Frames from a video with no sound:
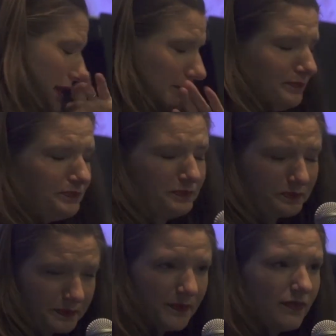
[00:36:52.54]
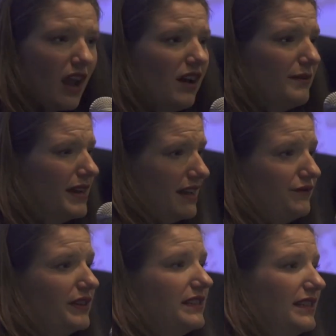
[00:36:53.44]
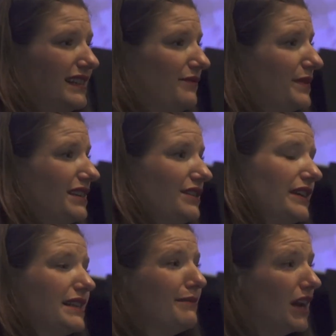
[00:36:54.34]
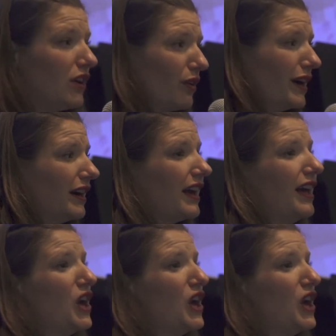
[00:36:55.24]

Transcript: me. Again, for instance, I've been doing some medical work.